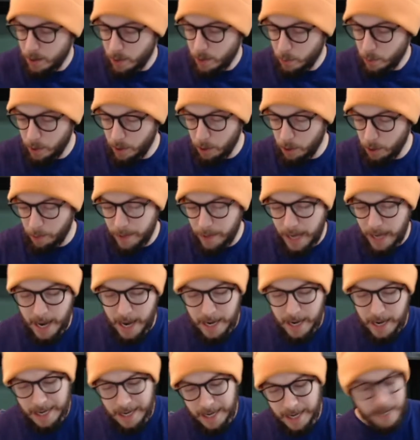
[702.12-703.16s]
will be
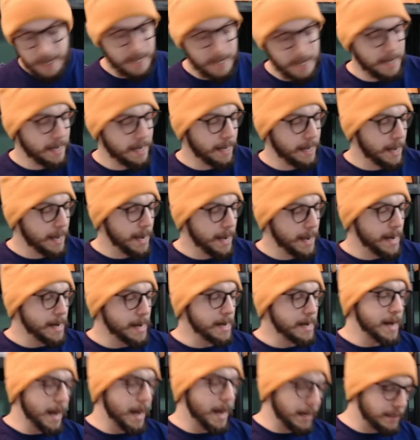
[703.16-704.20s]
ending
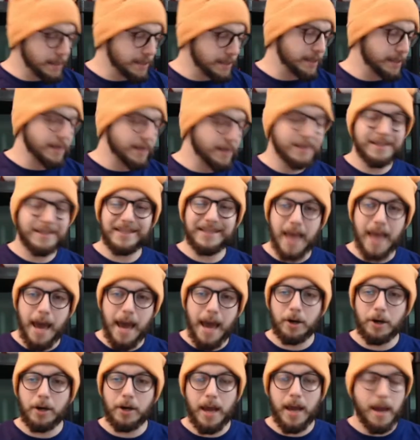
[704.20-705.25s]
next
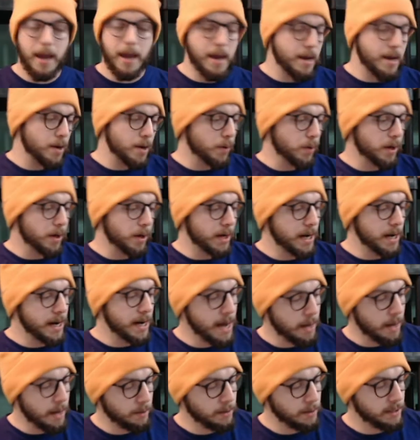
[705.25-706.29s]
Saturday. We're going to
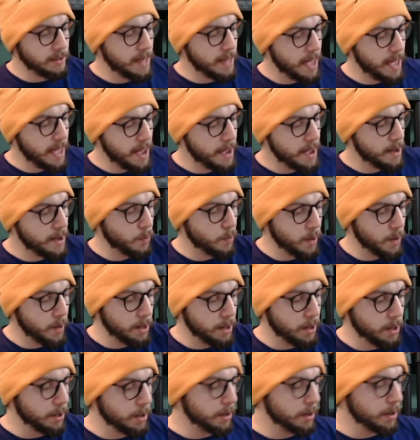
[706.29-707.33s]
announce that
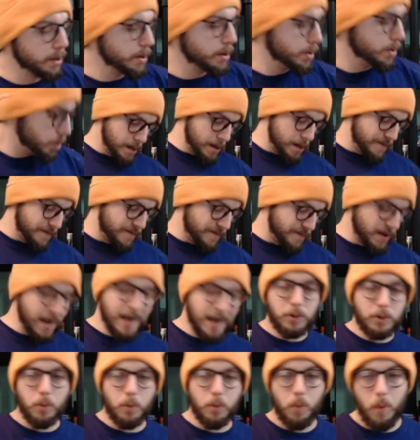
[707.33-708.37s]
winner. If you
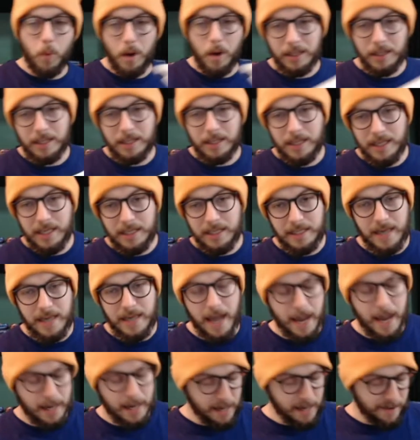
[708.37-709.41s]
guys want this
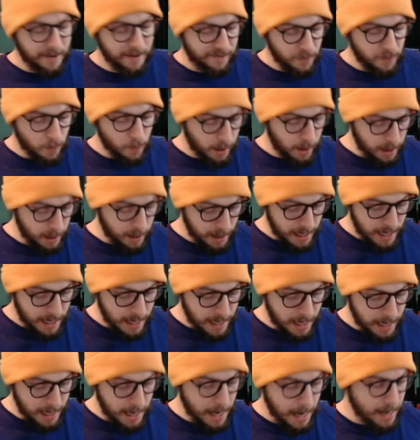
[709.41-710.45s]
deck, if you want to get
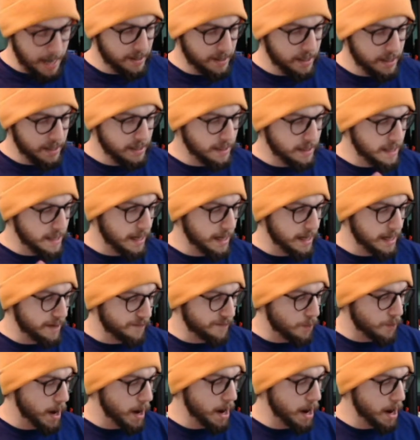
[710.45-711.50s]
in on this deck
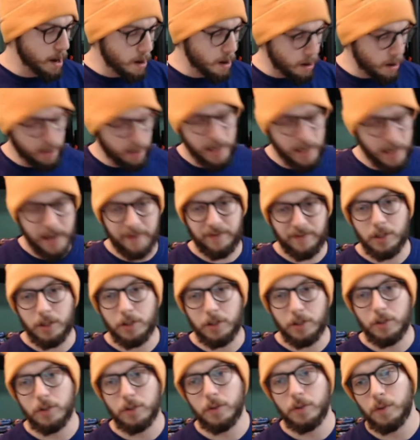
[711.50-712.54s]
giveaway, all you have to
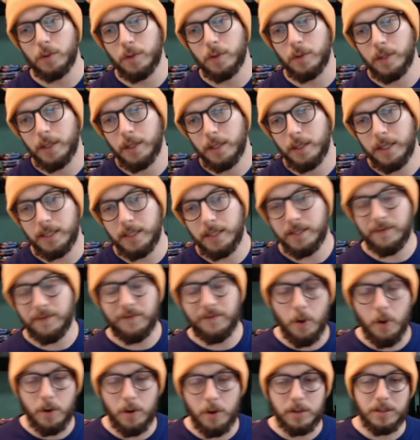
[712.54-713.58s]
do is, of
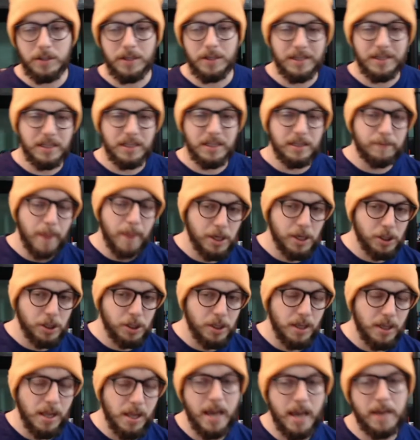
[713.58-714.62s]
course, smash
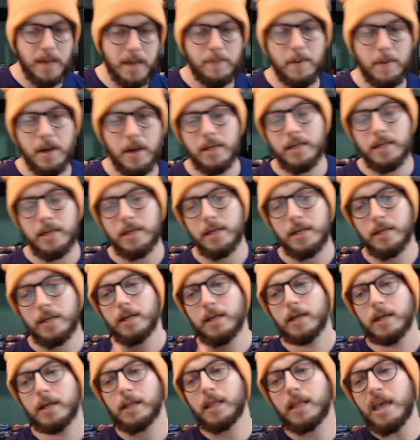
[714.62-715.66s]
the like button.
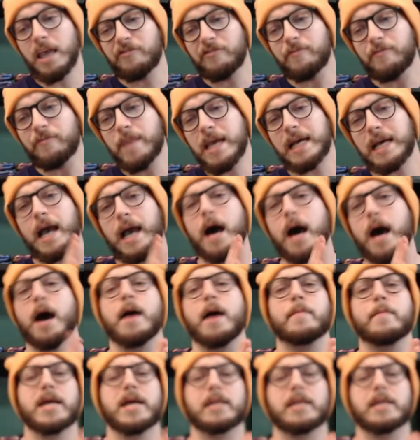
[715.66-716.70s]
Leave me a
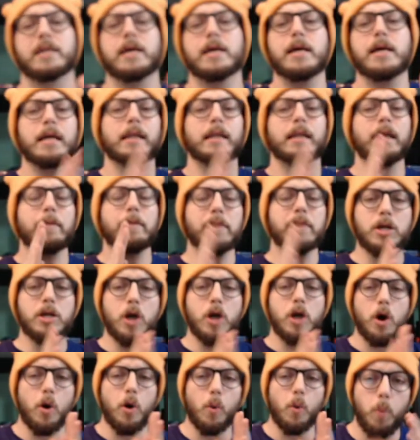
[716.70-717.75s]
comment. Let me
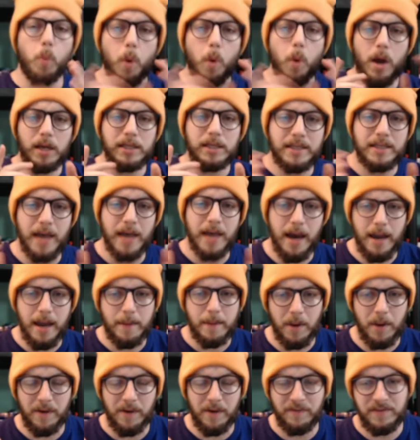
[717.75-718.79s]
know what
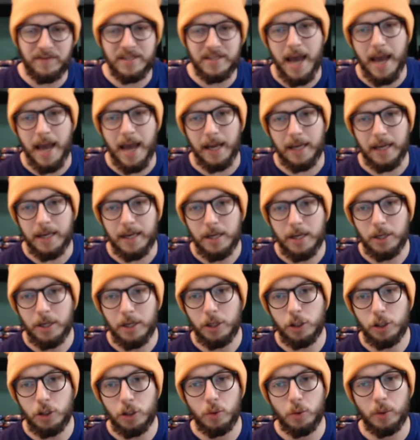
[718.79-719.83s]
type of deck
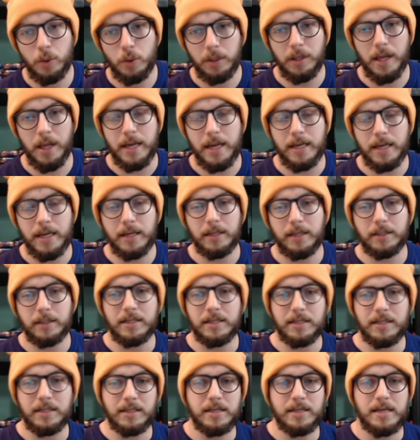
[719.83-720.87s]
you would like to
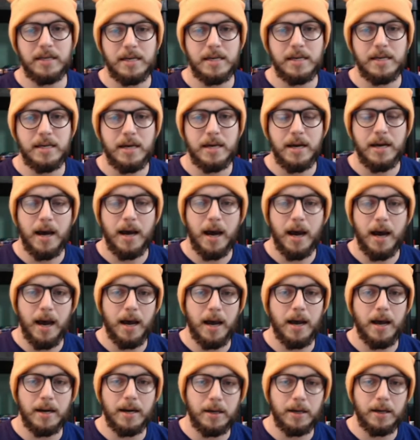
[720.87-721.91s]
see
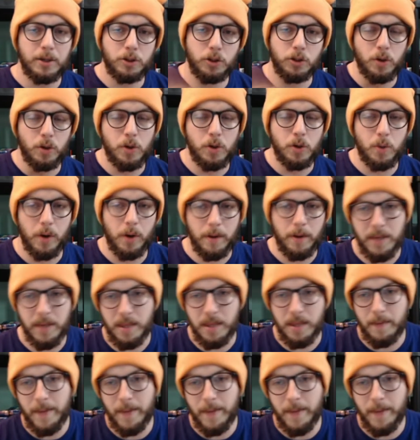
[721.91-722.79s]
on So You Want to